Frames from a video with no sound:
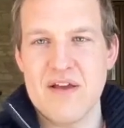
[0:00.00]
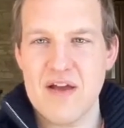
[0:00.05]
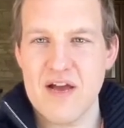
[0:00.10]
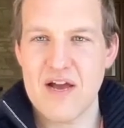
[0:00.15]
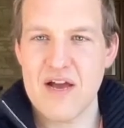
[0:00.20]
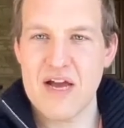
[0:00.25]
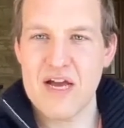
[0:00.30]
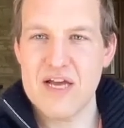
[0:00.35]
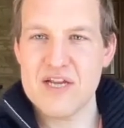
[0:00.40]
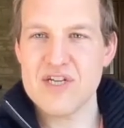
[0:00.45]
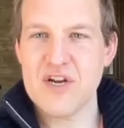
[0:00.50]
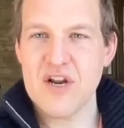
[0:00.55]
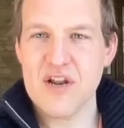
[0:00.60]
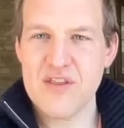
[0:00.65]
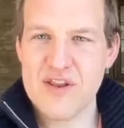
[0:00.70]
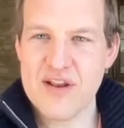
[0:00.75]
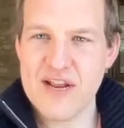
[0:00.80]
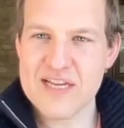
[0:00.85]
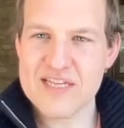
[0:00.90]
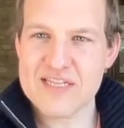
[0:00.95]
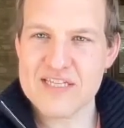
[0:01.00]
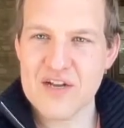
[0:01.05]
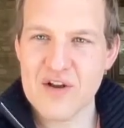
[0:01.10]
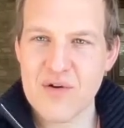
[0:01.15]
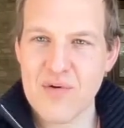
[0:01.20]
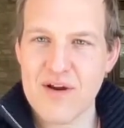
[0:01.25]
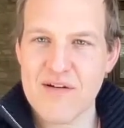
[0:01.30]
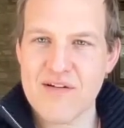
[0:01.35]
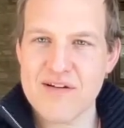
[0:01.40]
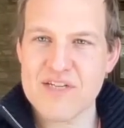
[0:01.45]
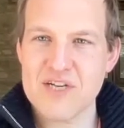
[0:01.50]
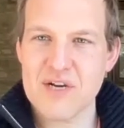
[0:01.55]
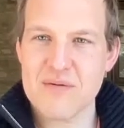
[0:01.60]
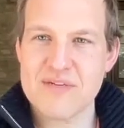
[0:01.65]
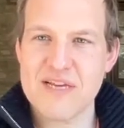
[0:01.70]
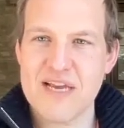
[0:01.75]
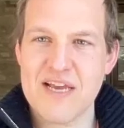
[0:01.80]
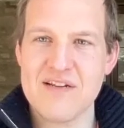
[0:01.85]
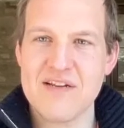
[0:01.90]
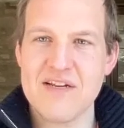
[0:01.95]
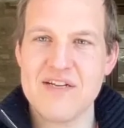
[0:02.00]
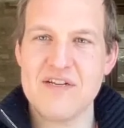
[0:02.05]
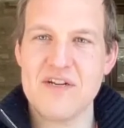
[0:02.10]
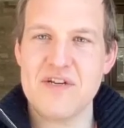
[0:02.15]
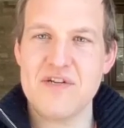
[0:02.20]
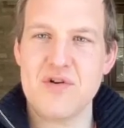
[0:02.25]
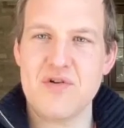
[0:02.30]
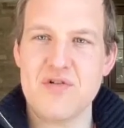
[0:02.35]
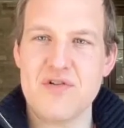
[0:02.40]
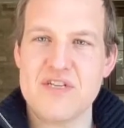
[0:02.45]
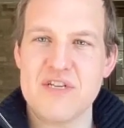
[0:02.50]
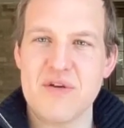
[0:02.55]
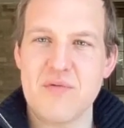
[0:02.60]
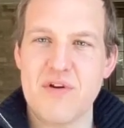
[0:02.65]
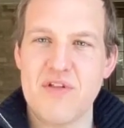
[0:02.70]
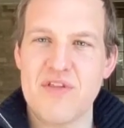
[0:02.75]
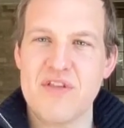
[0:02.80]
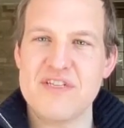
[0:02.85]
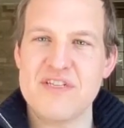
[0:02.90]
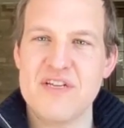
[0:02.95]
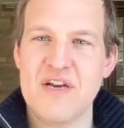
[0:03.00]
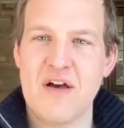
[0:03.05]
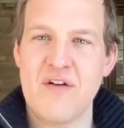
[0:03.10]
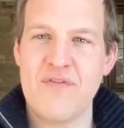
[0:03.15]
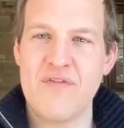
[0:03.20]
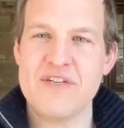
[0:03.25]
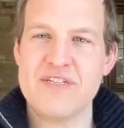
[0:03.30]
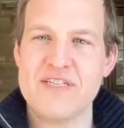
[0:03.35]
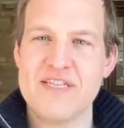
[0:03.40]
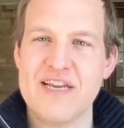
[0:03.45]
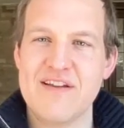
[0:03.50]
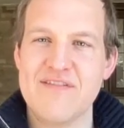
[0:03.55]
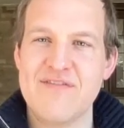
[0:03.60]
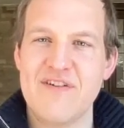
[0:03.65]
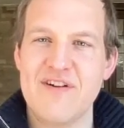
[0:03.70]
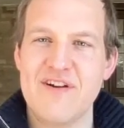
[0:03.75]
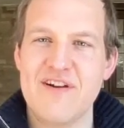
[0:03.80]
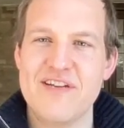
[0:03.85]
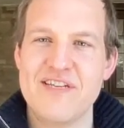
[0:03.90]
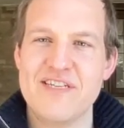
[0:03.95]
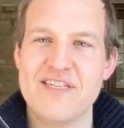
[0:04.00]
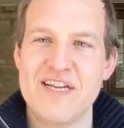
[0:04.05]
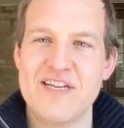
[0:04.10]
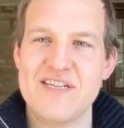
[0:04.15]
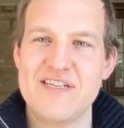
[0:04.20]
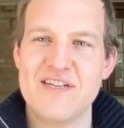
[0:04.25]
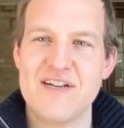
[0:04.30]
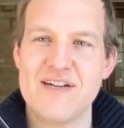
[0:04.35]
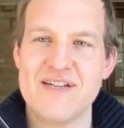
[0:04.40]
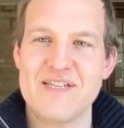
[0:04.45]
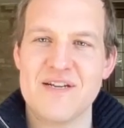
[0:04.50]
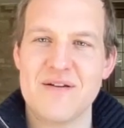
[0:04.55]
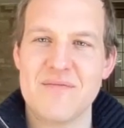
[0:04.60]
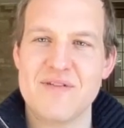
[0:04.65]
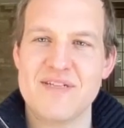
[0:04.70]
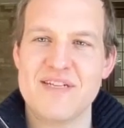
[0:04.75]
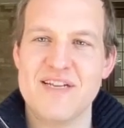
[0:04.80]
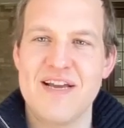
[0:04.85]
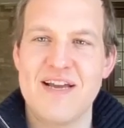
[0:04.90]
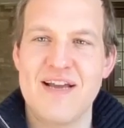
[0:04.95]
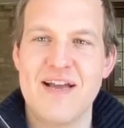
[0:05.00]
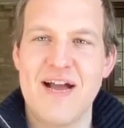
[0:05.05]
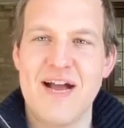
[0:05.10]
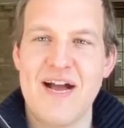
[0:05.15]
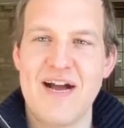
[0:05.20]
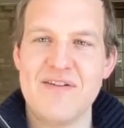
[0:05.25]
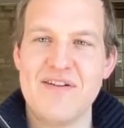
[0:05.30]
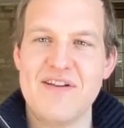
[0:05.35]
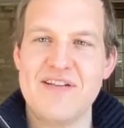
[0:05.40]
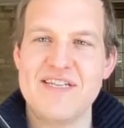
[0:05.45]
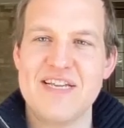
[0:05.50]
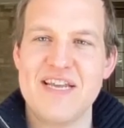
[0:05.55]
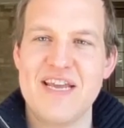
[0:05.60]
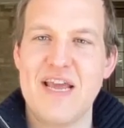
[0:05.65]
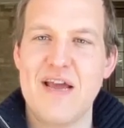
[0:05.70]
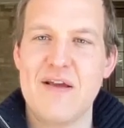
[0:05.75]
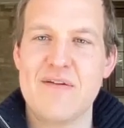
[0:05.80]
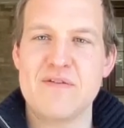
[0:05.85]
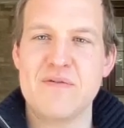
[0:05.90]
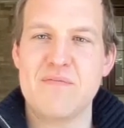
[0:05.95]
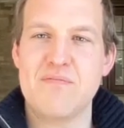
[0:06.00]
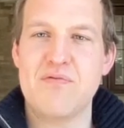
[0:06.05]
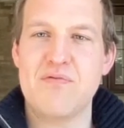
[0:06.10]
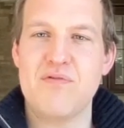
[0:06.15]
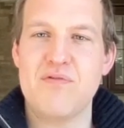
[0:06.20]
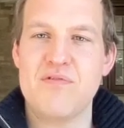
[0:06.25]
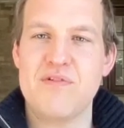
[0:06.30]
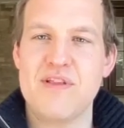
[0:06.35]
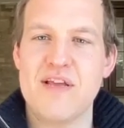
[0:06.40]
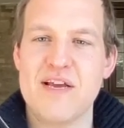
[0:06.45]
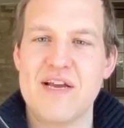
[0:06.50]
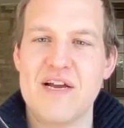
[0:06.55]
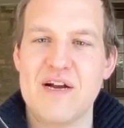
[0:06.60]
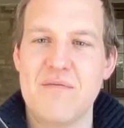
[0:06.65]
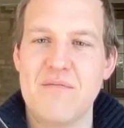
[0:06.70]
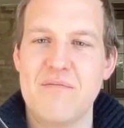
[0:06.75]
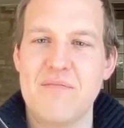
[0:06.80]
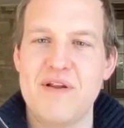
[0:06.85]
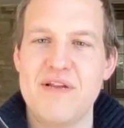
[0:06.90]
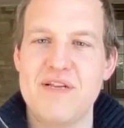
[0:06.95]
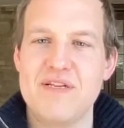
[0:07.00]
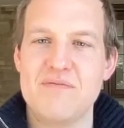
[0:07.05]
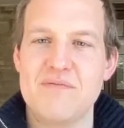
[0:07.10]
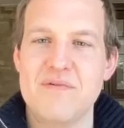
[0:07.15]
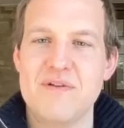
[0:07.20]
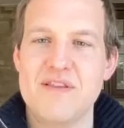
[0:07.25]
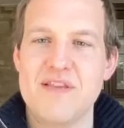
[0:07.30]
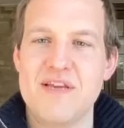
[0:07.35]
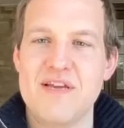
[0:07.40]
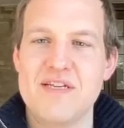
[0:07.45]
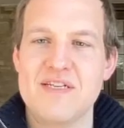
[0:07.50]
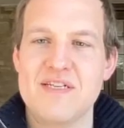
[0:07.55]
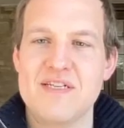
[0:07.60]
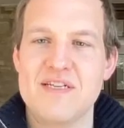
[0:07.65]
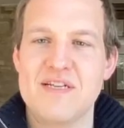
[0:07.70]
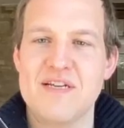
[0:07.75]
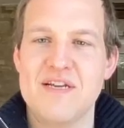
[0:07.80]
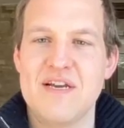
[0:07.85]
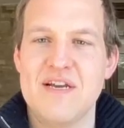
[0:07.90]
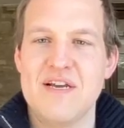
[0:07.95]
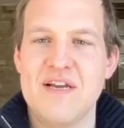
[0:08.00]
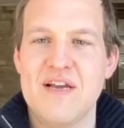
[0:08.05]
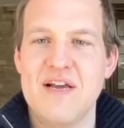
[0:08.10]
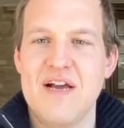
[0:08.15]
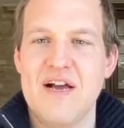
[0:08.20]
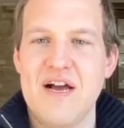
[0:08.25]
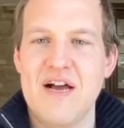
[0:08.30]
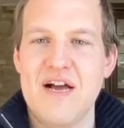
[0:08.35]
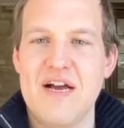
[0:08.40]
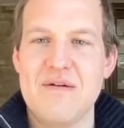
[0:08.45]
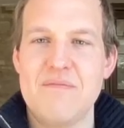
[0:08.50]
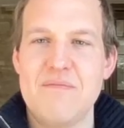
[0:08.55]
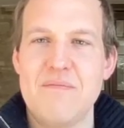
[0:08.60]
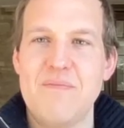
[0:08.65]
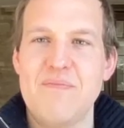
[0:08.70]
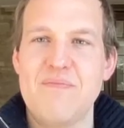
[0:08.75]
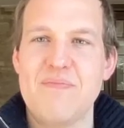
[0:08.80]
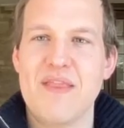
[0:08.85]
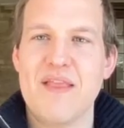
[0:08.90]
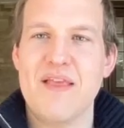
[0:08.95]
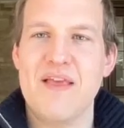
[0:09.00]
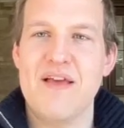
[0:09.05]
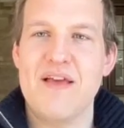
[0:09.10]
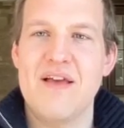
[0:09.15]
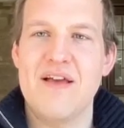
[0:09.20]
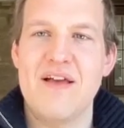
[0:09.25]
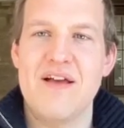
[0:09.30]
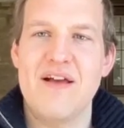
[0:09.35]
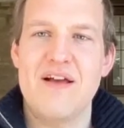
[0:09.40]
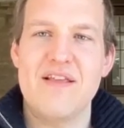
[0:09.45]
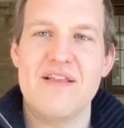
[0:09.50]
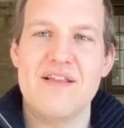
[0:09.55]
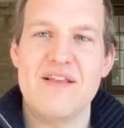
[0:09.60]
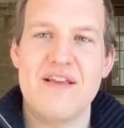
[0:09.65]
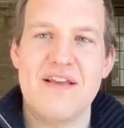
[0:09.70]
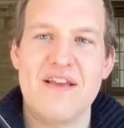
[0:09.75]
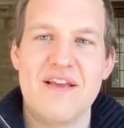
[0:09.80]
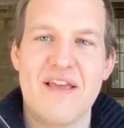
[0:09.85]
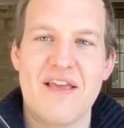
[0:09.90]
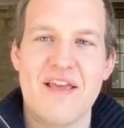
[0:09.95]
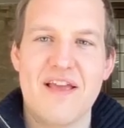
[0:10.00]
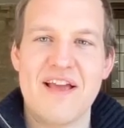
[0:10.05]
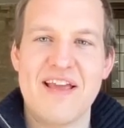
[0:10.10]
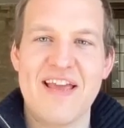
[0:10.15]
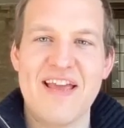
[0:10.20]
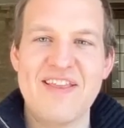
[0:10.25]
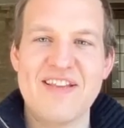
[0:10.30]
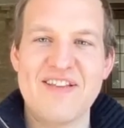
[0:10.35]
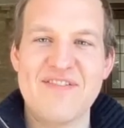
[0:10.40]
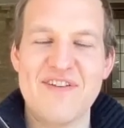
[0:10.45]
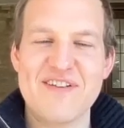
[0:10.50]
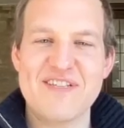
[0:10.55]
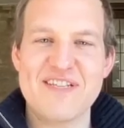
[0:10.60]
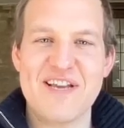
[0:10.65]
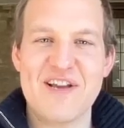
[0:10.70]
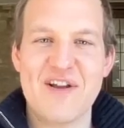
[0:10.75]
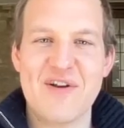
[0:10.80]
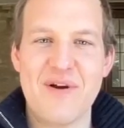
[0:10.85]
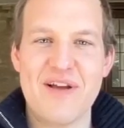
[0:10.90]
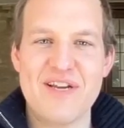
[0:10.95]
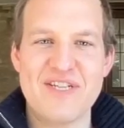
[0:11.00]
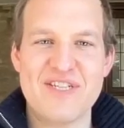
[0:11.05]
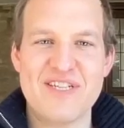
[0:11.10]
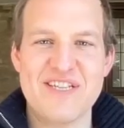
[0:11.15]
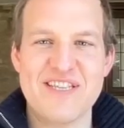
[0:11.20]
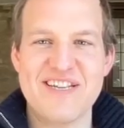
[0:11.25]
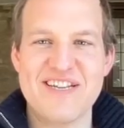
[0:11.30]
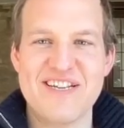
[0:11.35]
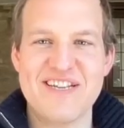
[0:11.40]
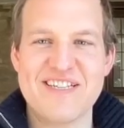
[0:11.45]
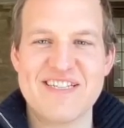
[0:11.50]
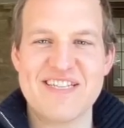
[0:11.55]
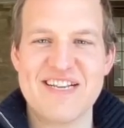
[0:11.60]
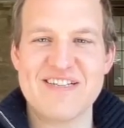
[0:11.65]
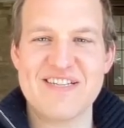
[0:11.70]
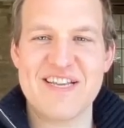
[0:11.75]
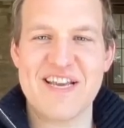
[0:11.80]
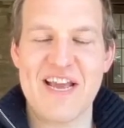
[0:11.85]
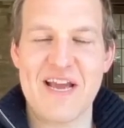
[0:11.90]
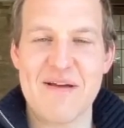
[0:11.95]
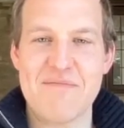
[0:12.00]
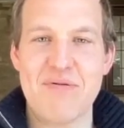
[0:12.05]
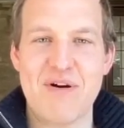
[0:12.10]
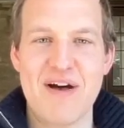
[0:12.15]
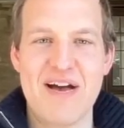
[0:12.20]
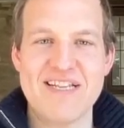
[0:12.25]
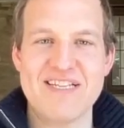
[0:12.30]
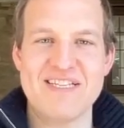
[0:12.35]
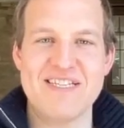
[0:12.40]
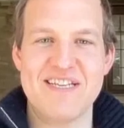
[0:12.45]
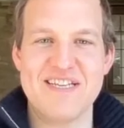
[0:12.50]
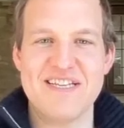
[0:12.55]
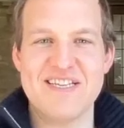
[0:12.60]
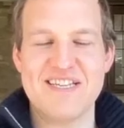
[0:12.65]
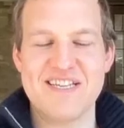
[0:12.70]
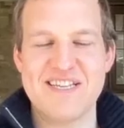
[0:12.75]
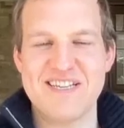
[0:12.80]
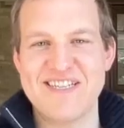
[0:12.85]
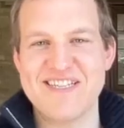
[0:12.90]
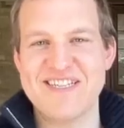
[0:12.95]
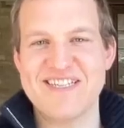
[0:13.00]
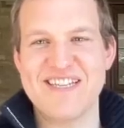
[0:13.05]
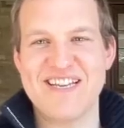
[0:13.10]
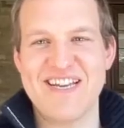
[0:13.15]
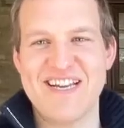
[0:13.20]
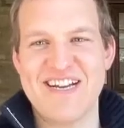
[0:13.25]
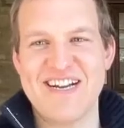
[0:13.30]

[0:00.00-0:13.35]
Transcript: Jonathan asks, acquiring top talent is notoriously one of the toughest things for early stage startups. How does EF support their companies with this? Again, this feels like a question that sounds like I planted, because